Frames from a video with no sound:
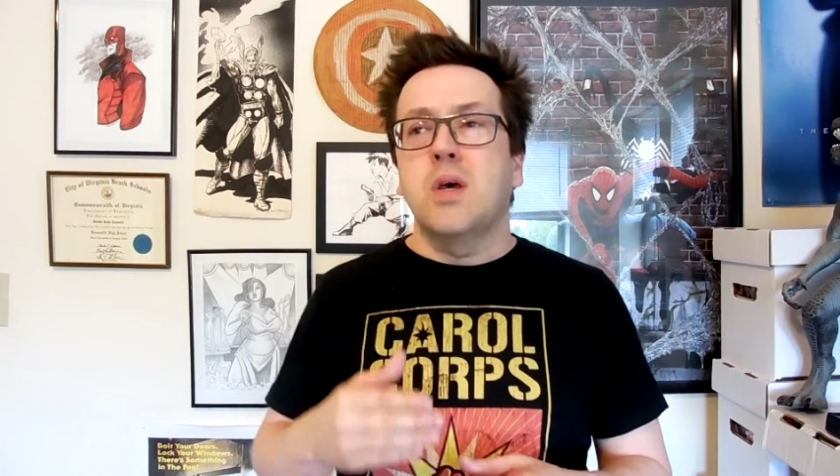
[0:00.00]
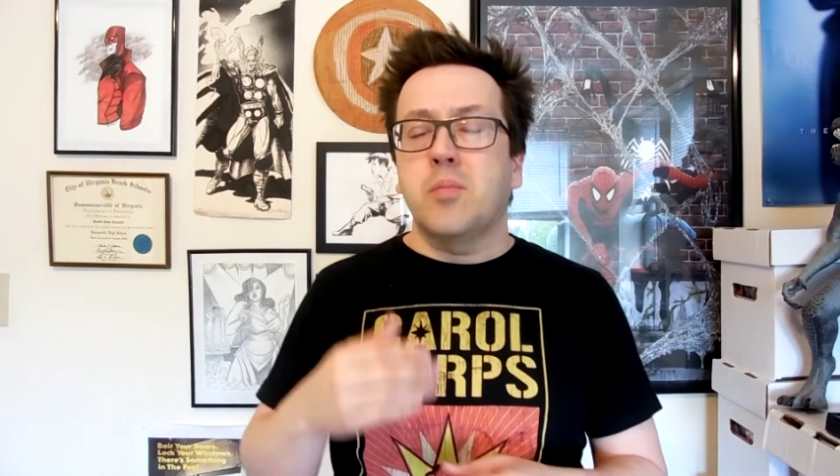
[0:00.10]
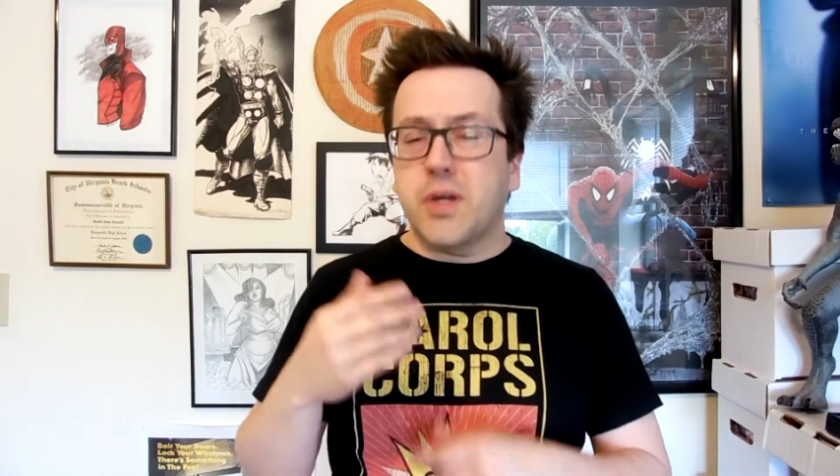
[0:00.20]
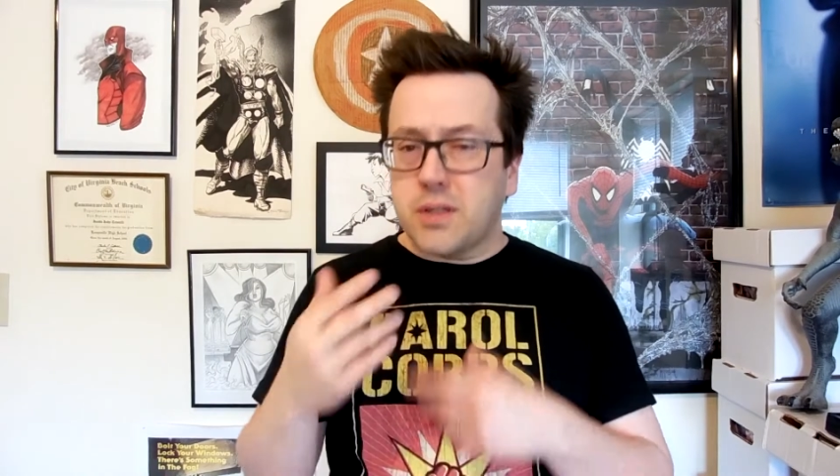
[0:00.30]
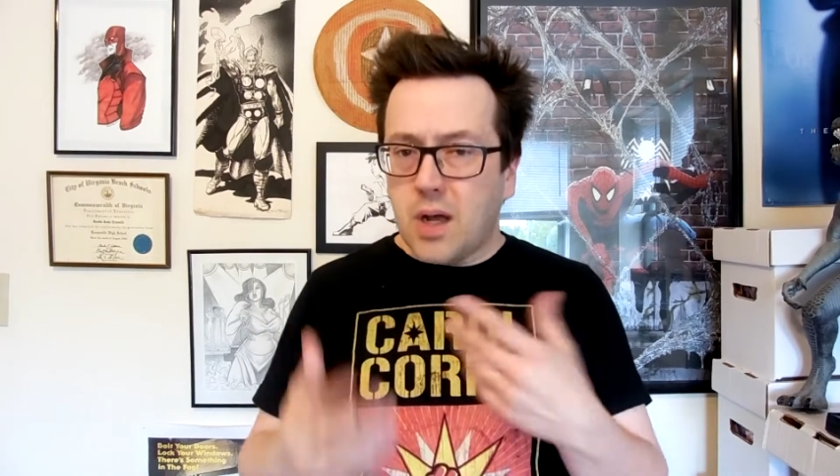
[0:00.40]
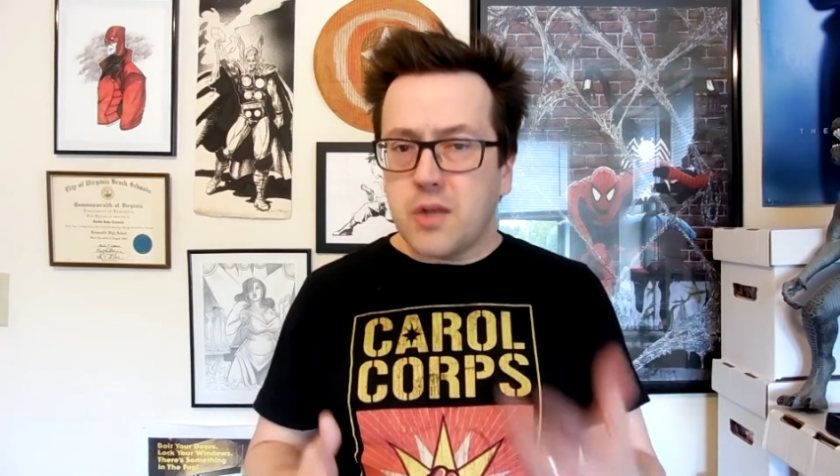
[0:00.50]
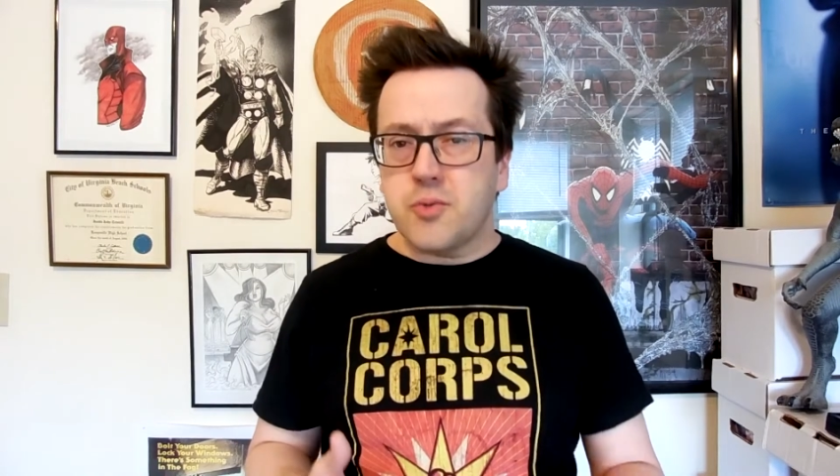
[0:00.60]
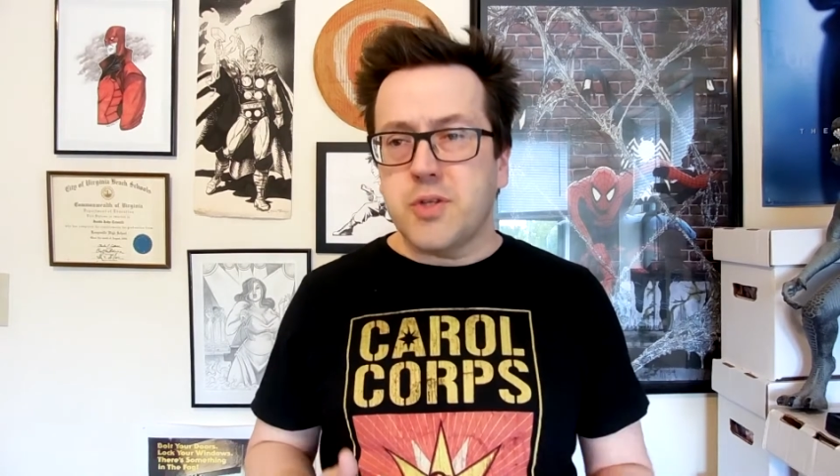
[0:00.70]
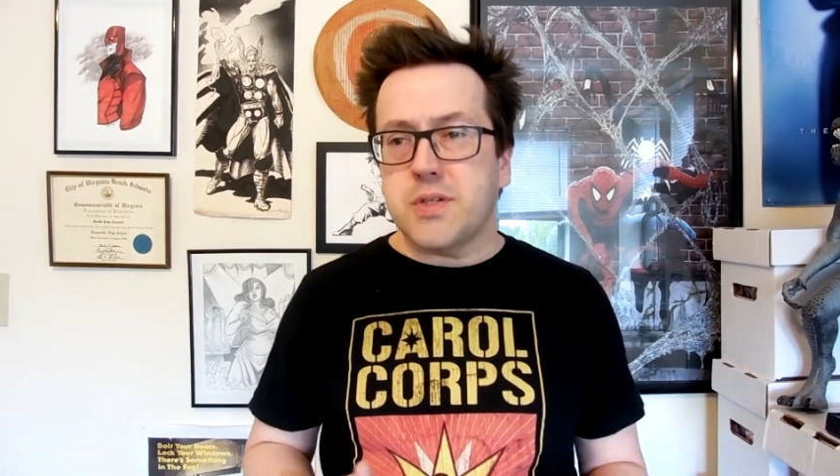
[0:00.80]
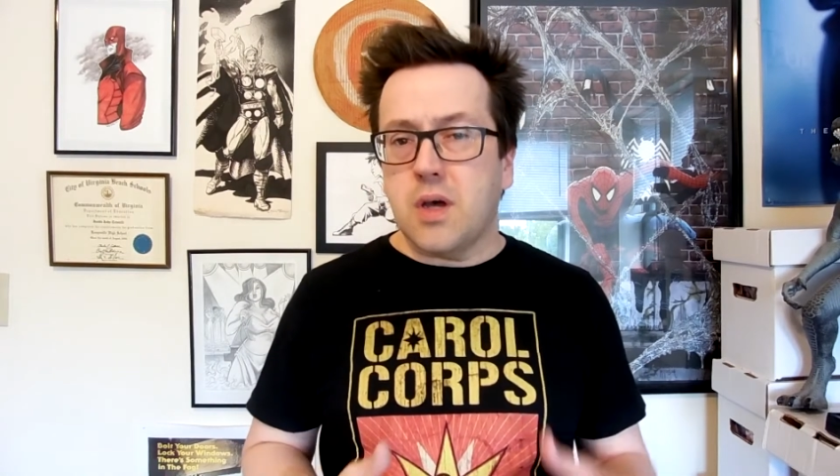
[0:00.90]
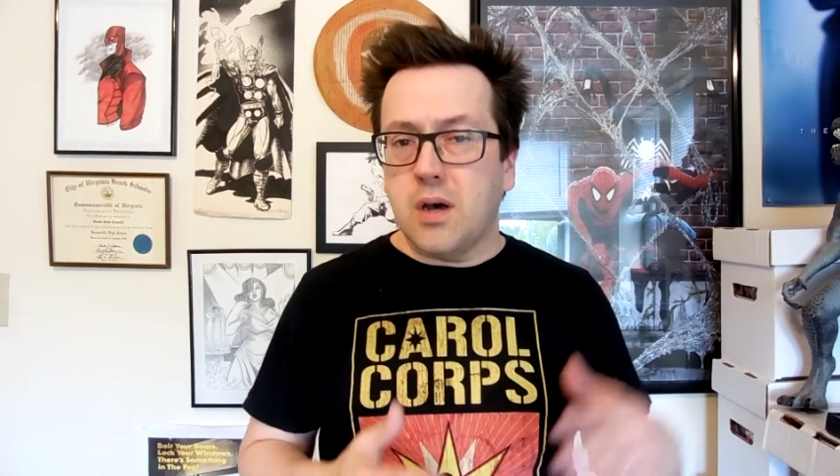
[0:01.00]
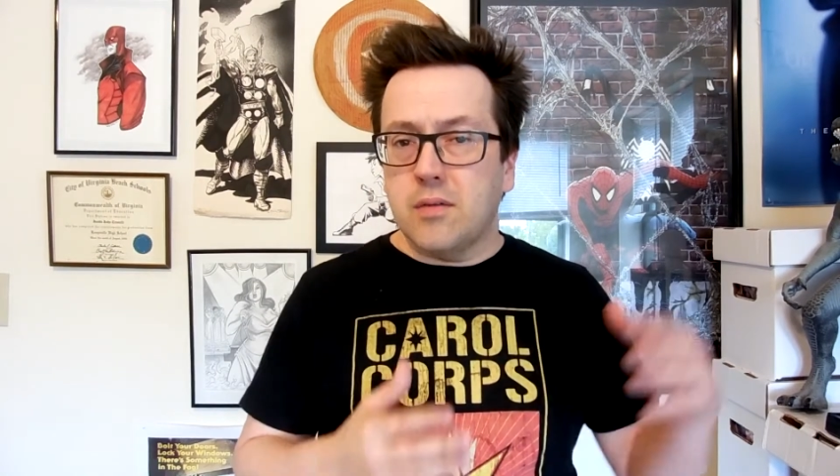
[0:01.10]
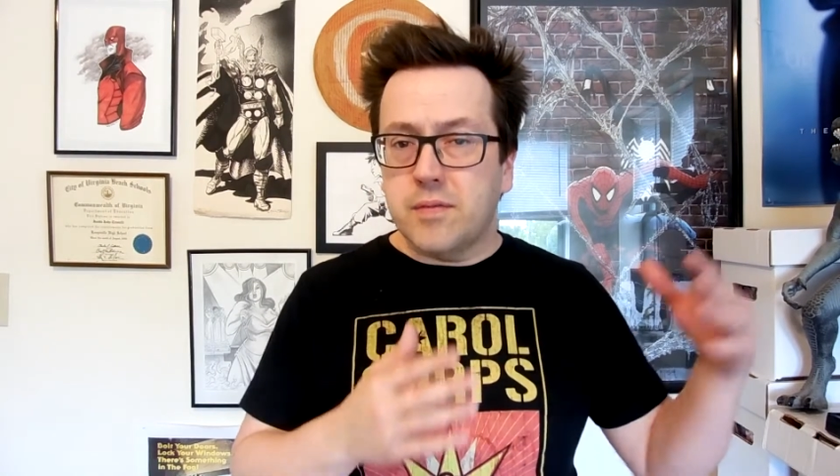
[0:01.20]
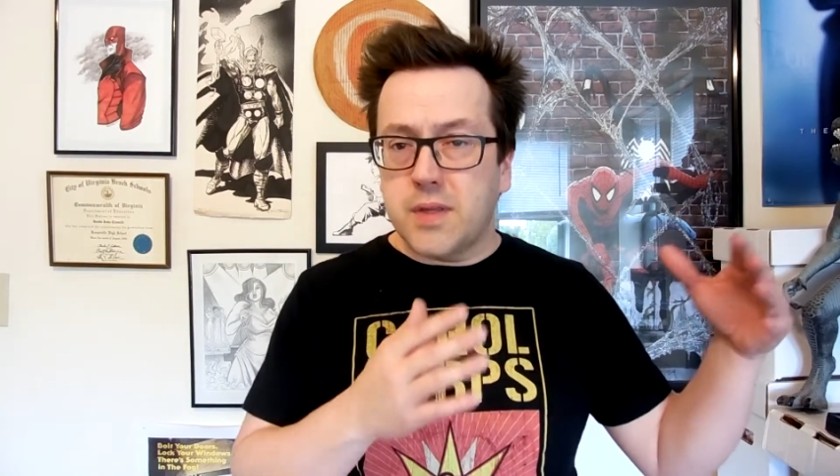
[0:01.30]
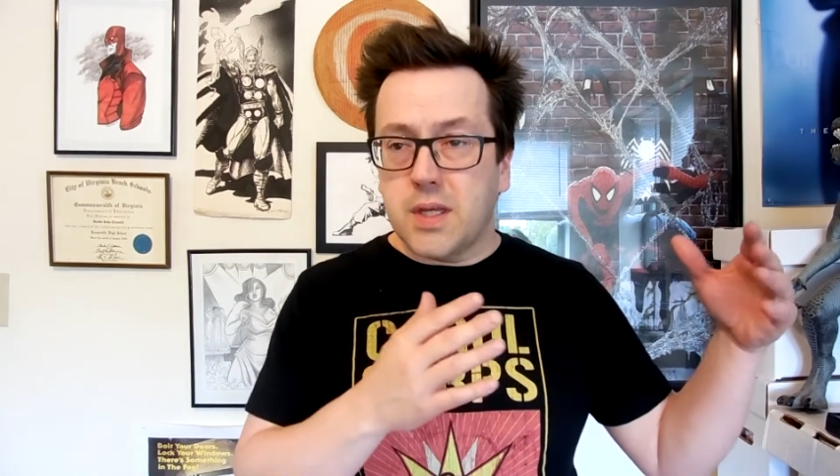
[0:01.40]
but acknowledgments
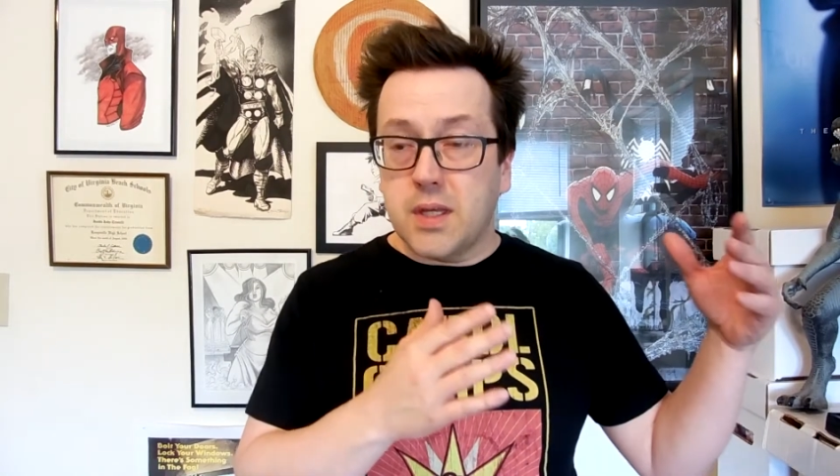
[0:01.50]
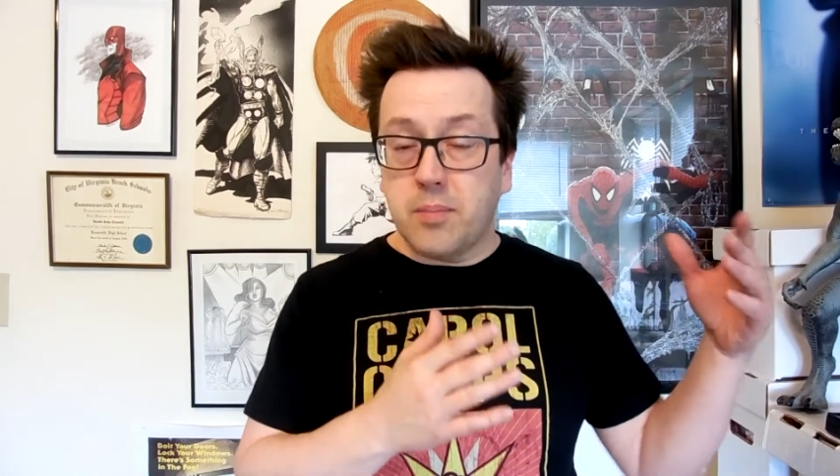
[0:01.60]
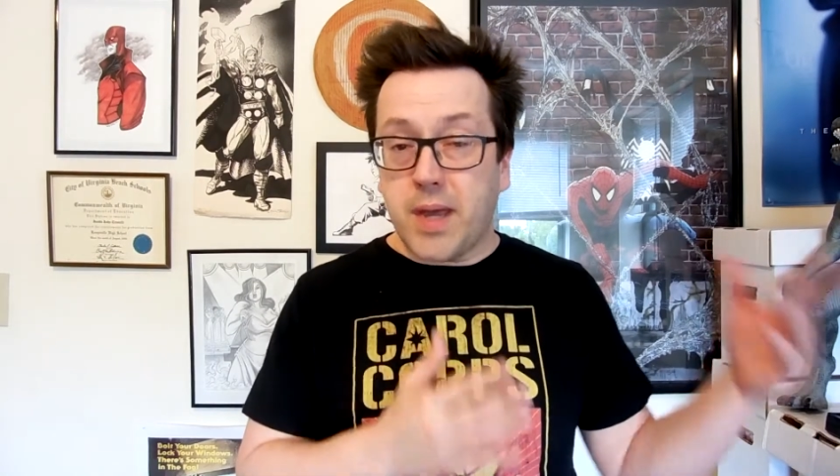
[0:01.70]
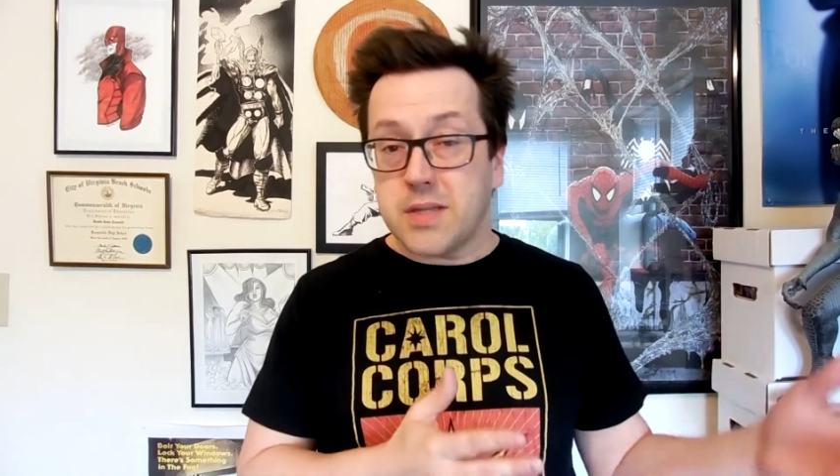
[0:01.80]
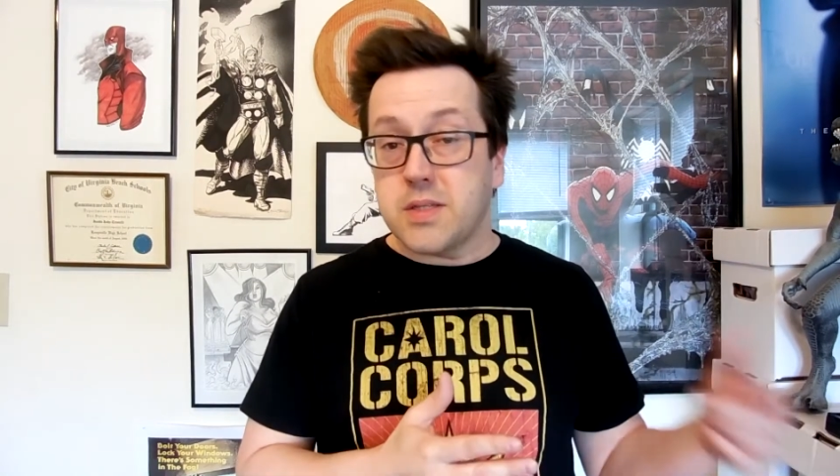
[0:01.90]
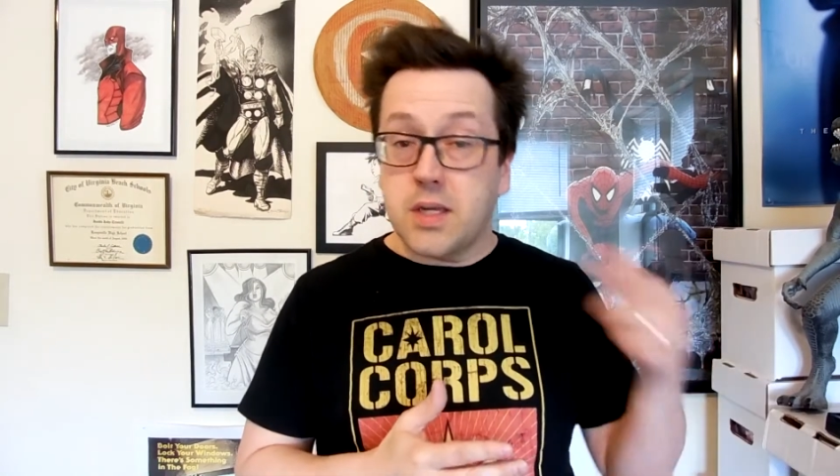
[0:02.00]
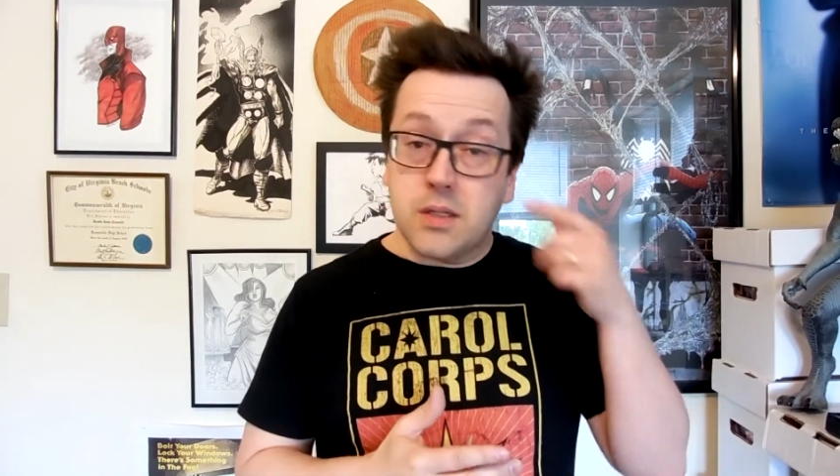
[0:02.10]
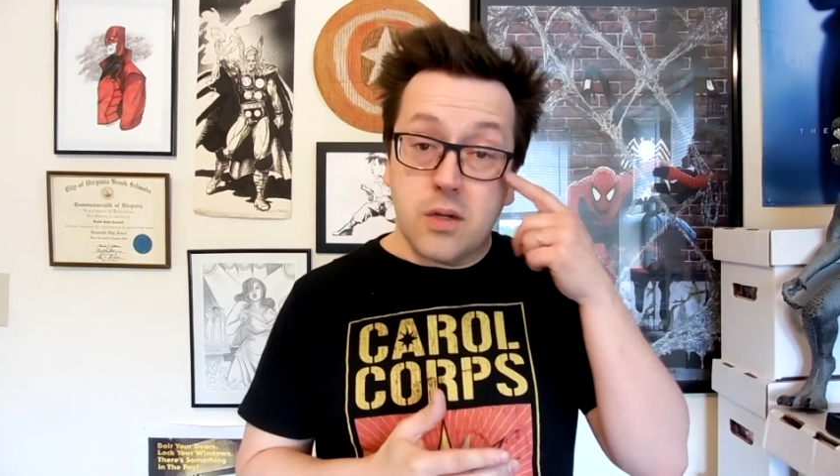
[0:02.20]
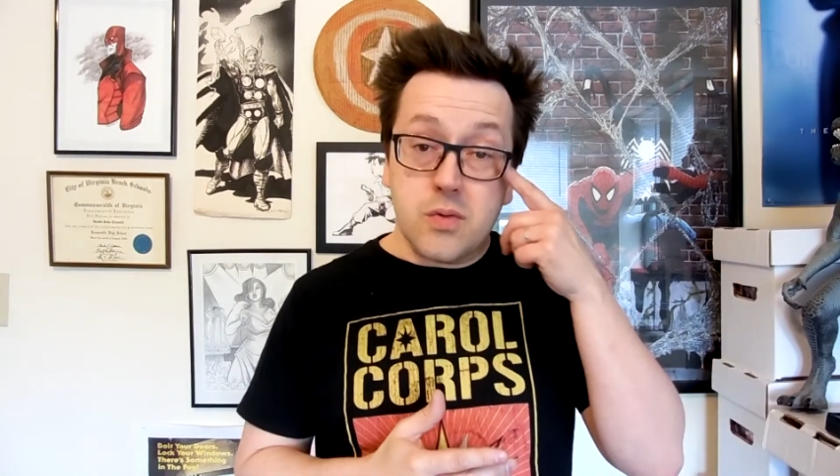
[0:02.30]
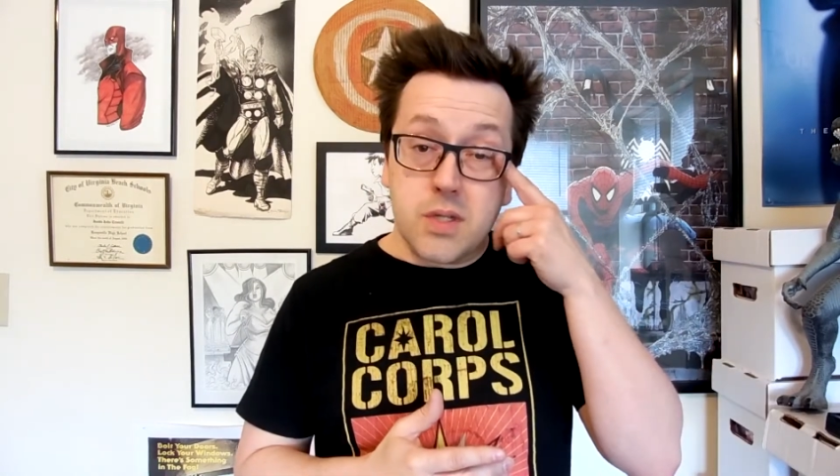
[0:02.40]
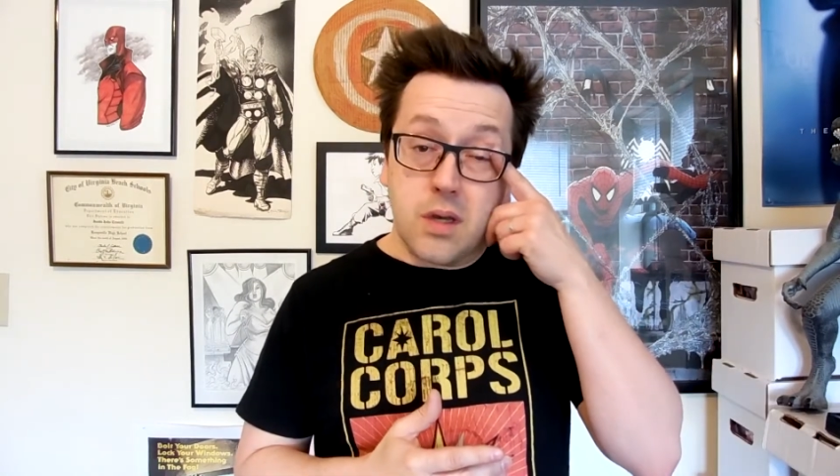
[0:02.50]
of the past 10 years